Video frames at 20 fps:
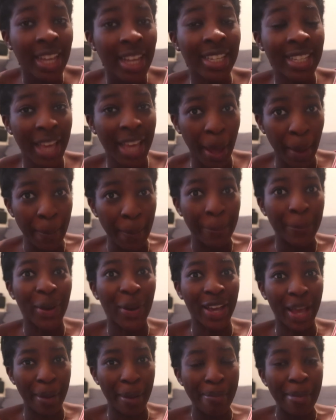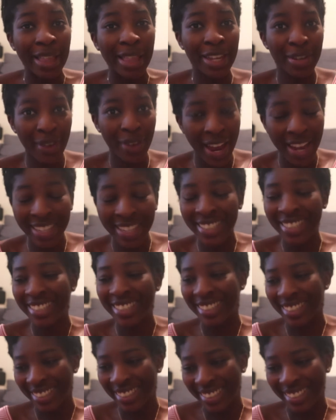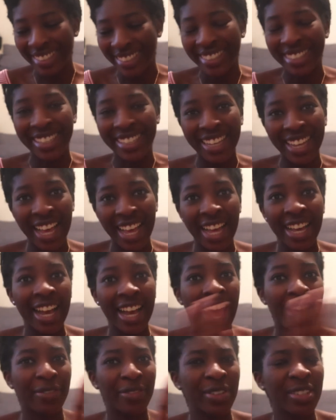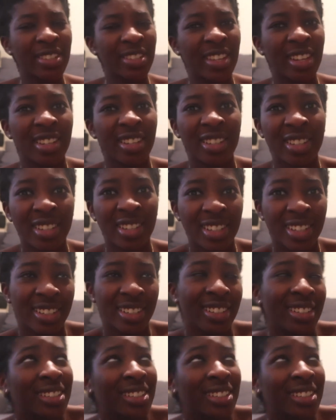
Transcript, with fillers: Yeah, okay, Mellie Grant. At first, it's like, ugh